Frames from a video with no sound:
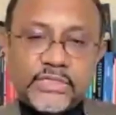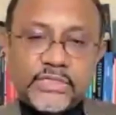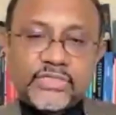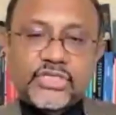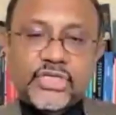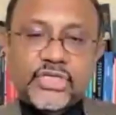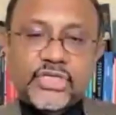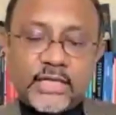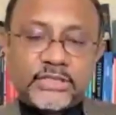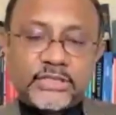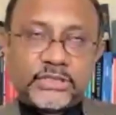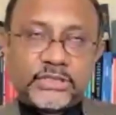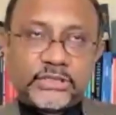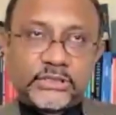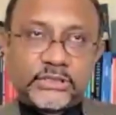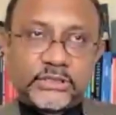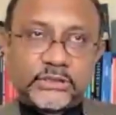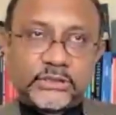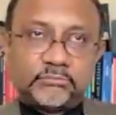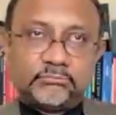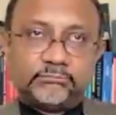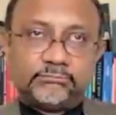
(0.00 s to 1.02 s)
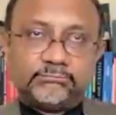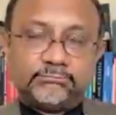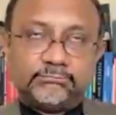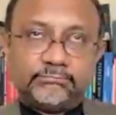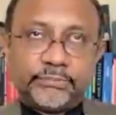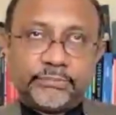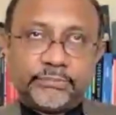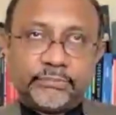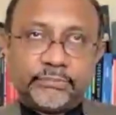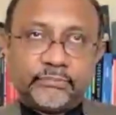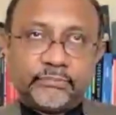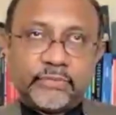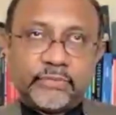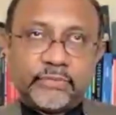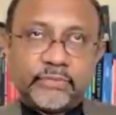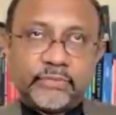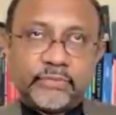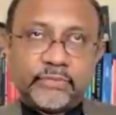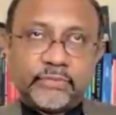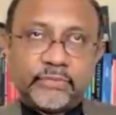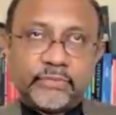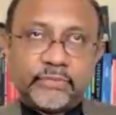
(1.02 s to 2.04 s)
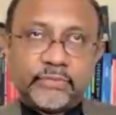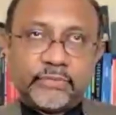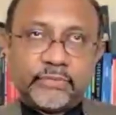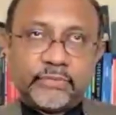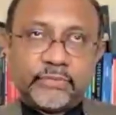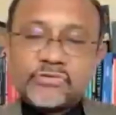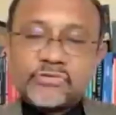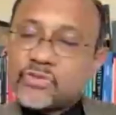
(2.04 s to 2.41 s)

there have been actually this change